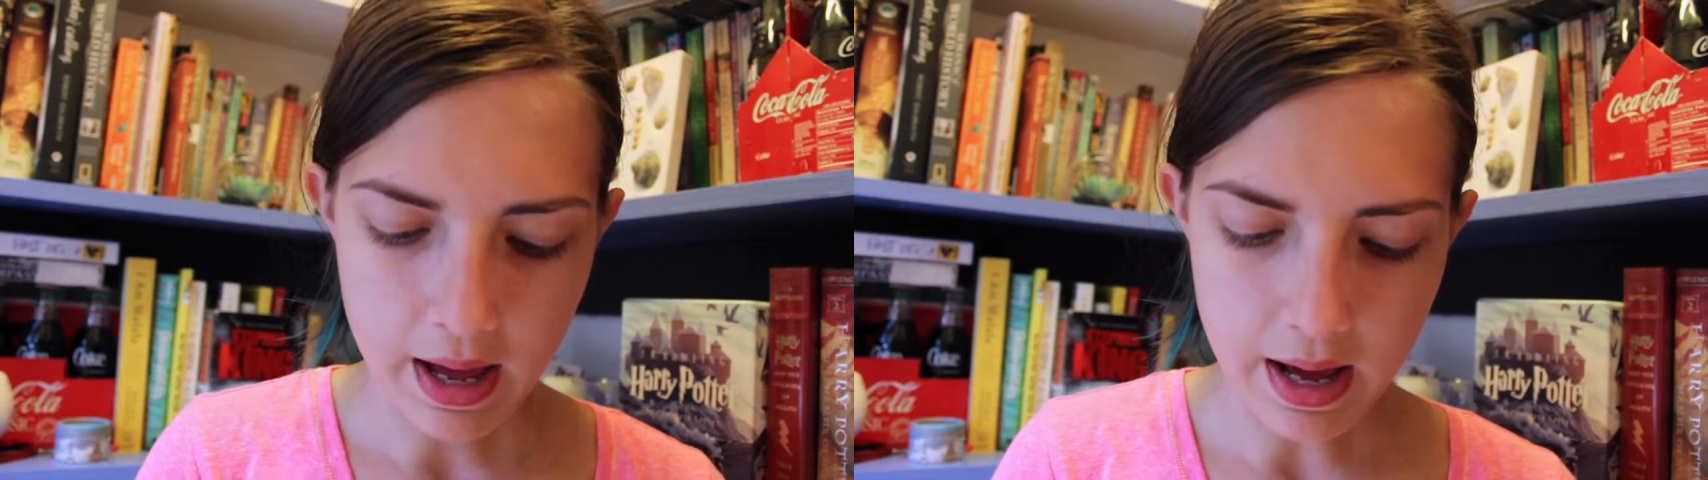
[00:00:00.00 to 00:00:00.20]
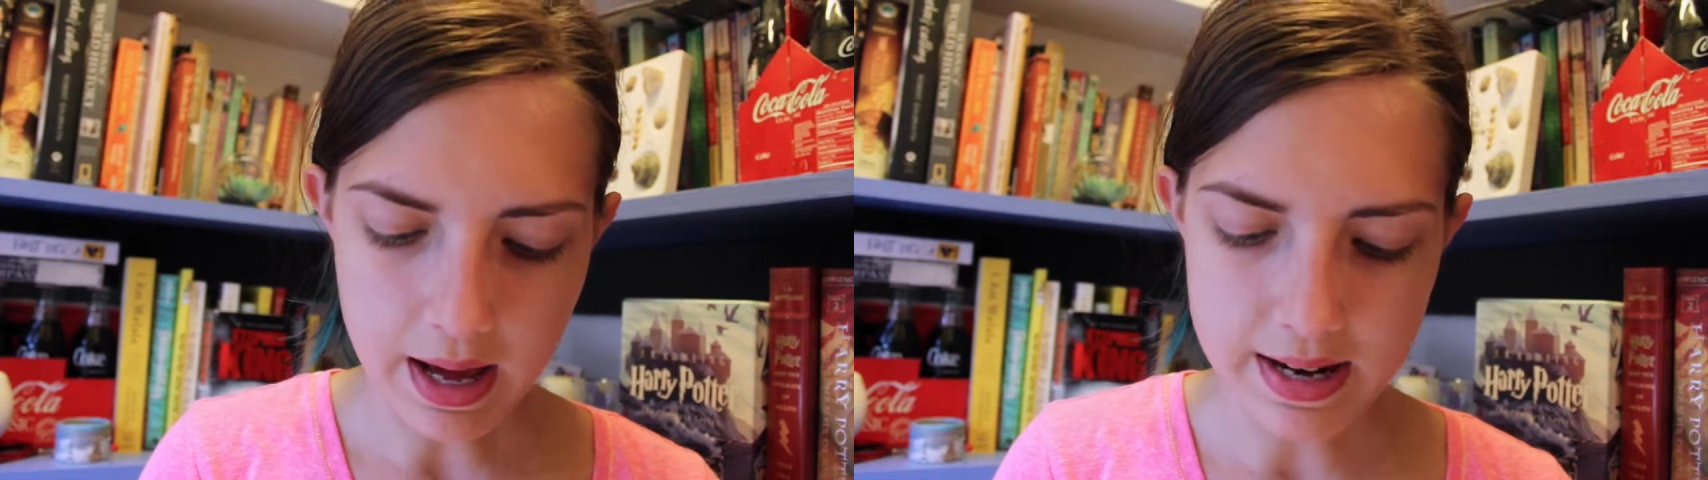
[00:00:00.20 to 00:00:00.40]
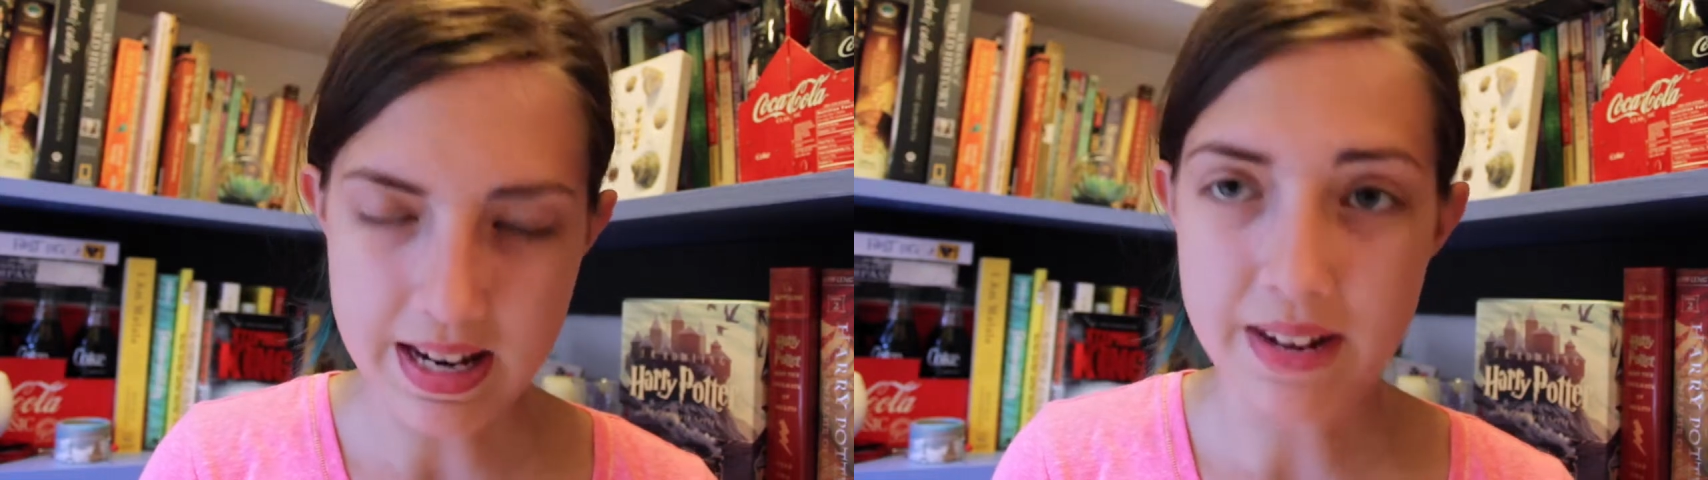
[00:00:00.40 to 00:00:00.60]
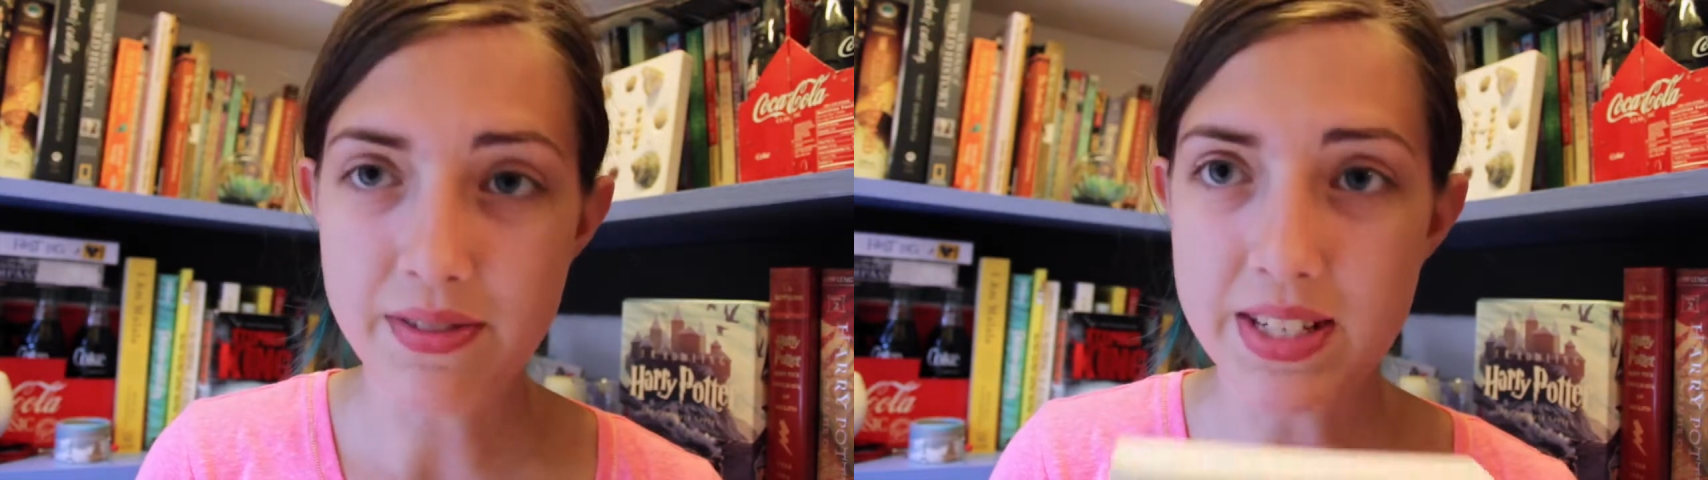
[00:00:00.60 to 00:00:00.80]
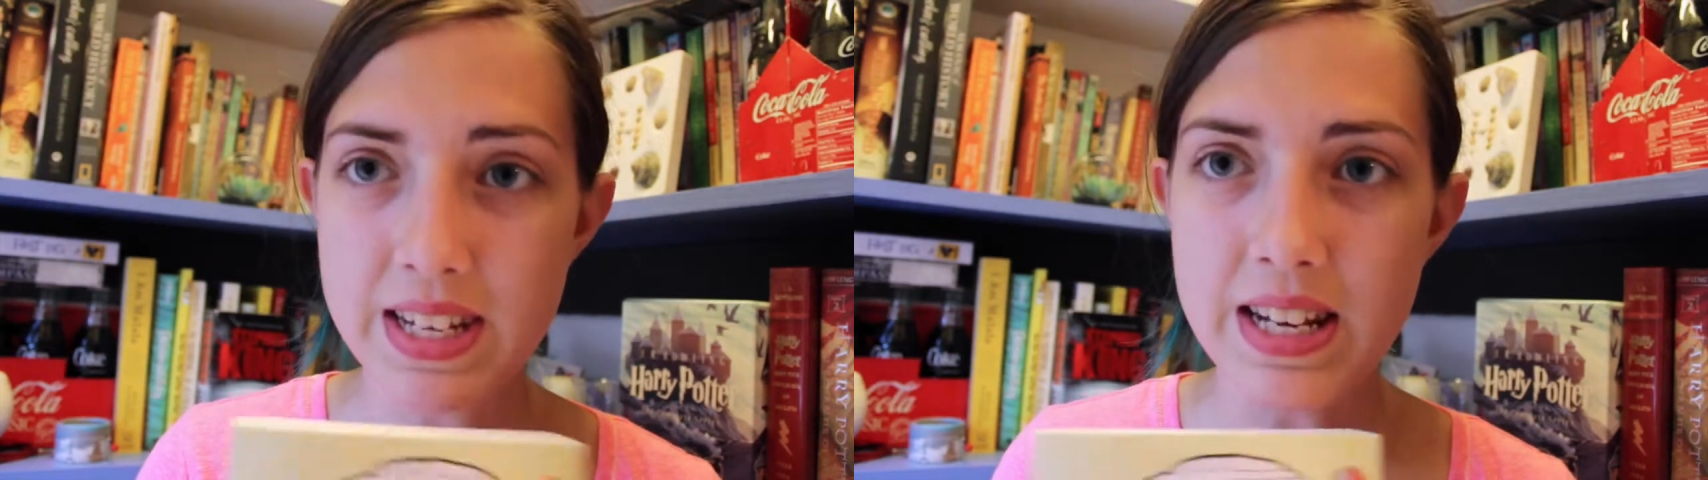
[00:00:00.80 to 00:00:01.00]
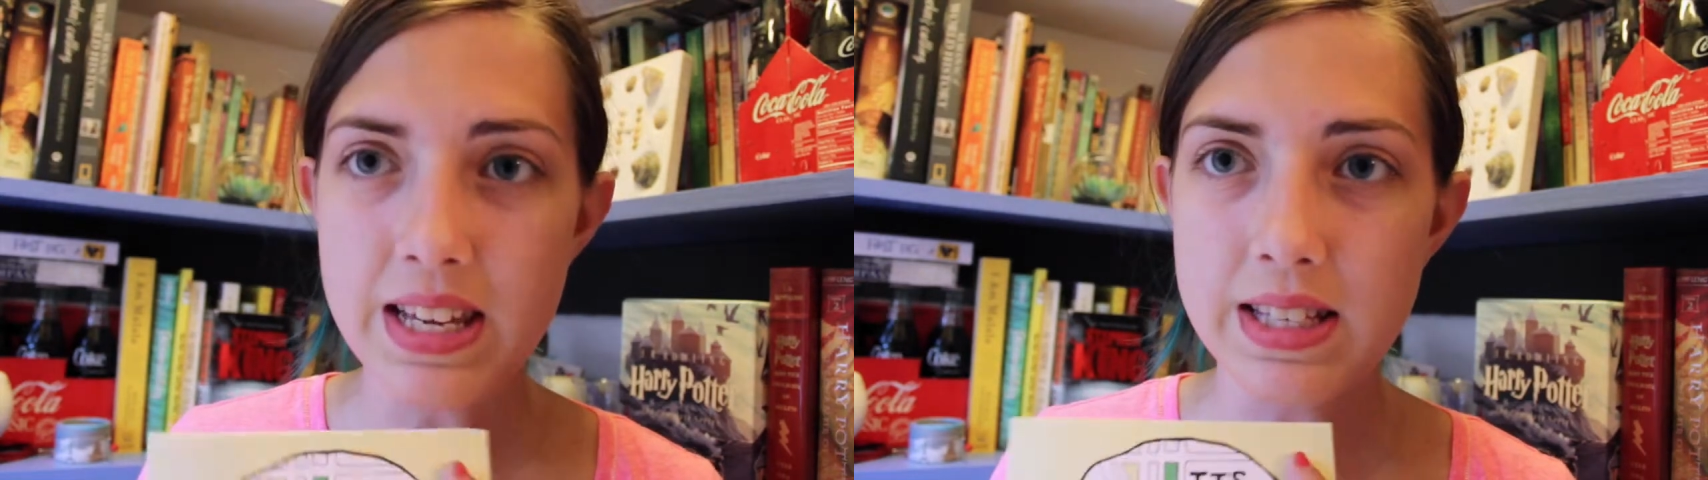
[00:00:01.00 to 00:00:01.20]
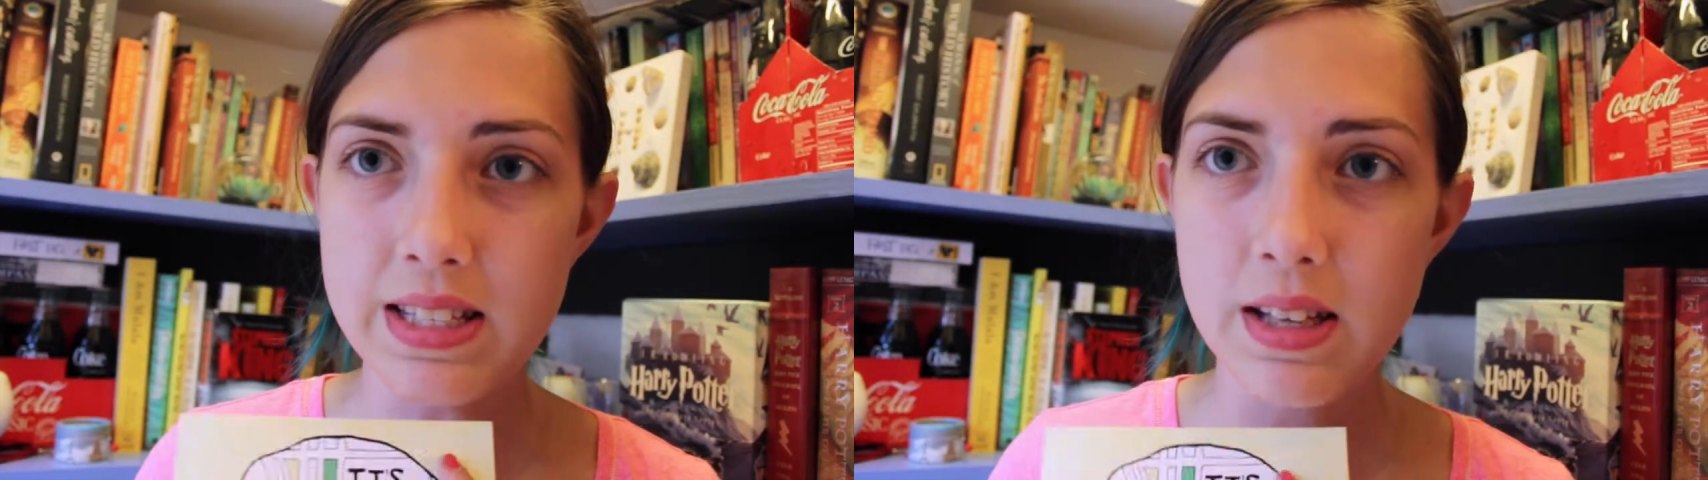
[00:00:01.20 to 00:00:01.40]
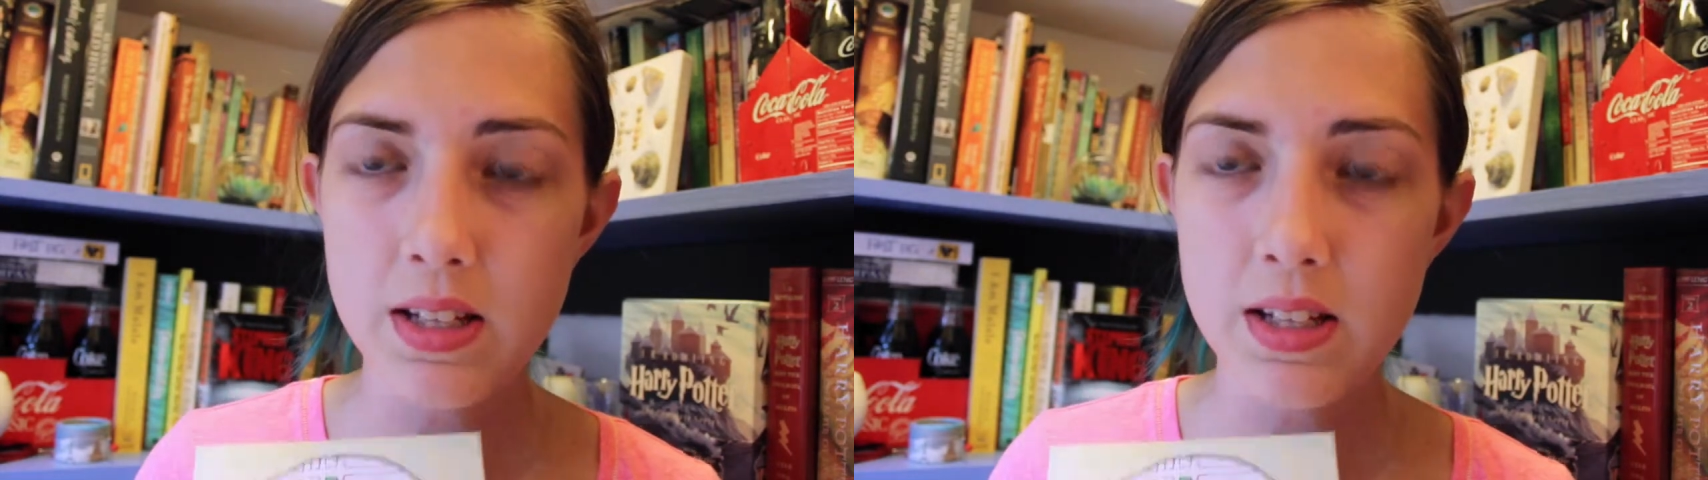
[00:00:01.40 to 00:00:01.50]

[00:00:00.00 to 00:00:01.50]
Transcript: uh, Ned Vizzini's